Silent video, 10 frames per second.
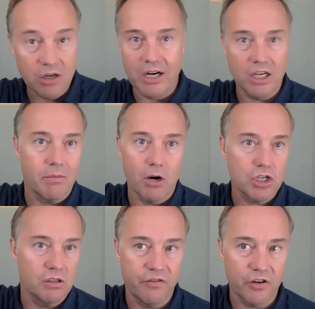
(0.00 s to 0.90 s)
you know, in a
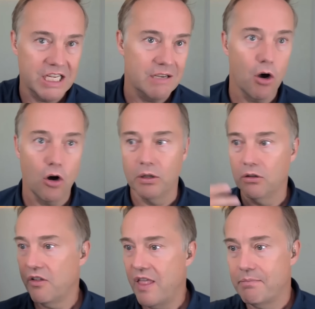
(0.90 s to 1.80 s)
commercial for
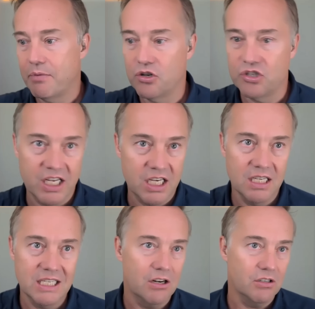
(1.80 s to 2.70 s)
T-Mobile, or that
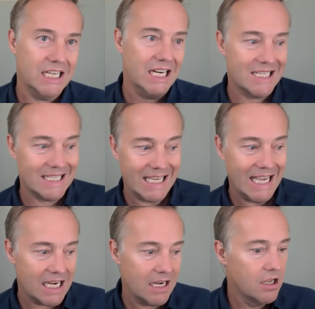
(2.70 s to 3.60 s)
person, you know, did a
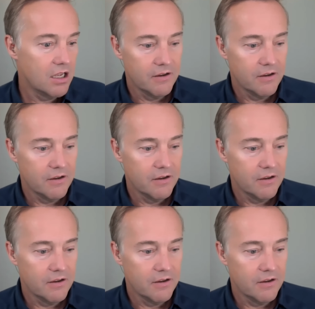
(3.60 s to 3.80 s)
skit